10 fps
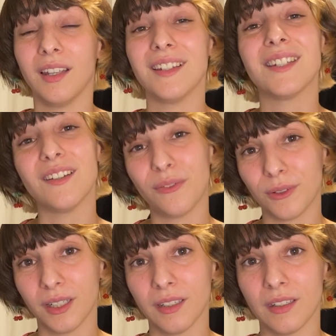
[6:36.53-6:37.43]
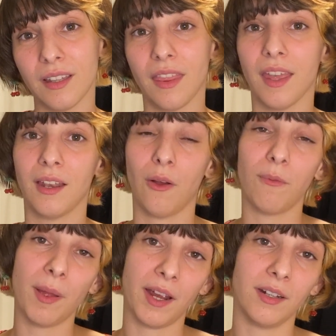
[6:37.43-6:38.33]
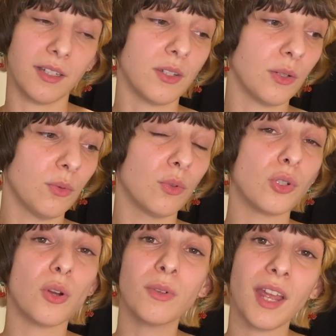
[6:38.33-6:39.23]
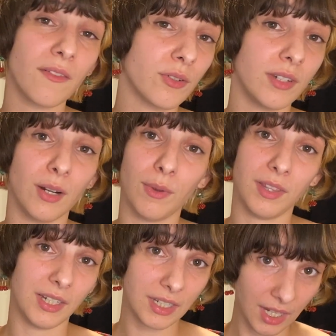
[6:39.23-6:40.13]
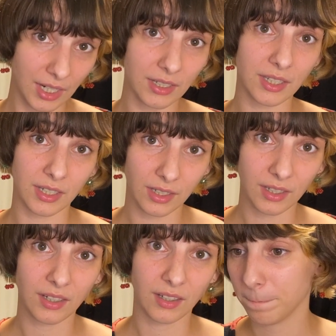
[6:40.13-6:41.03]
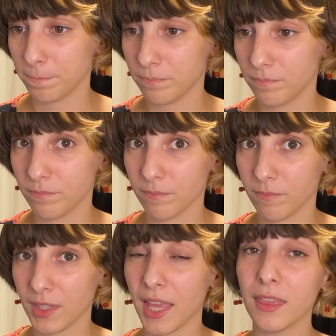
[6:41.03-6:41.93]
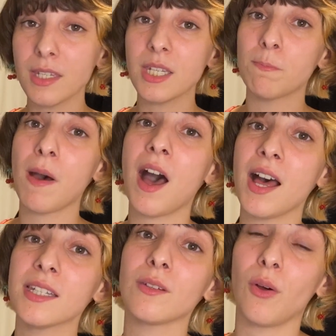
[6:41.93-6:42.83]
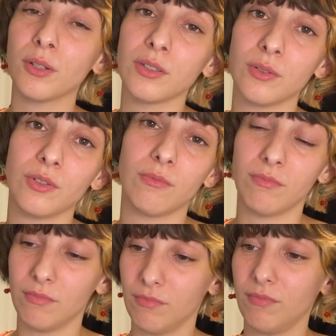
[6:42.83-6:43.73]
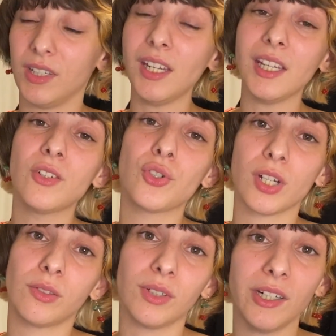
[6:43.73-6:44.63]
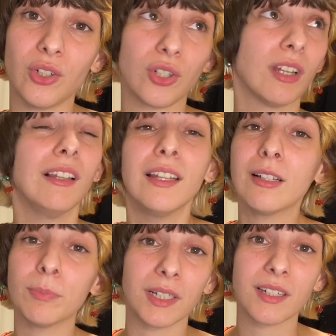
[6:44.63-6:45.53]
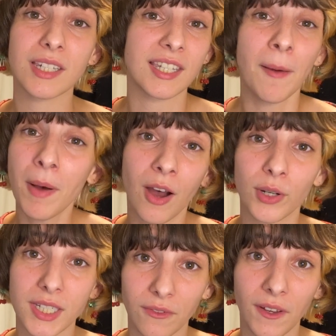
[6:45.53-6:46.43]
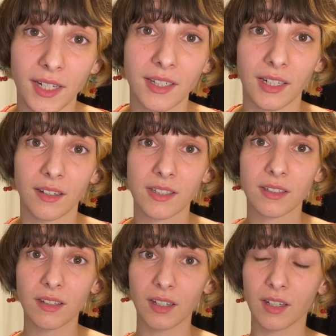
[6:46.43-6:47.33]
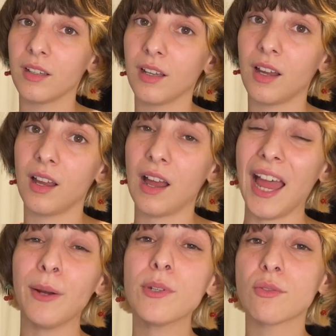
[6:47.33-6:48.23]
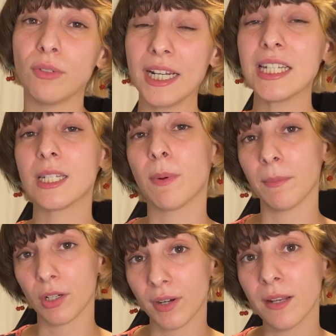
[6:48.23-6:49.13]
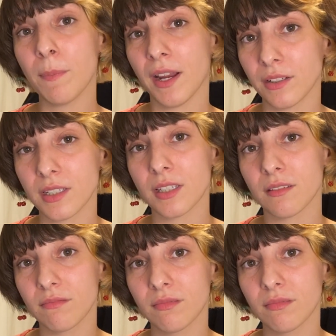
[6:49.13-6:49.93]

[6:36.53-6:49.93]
is different than of parents who don't have to deal with these things. And this is passed on to each generation a little bit. Somehow it's affecting us. I was raised by my grandparents.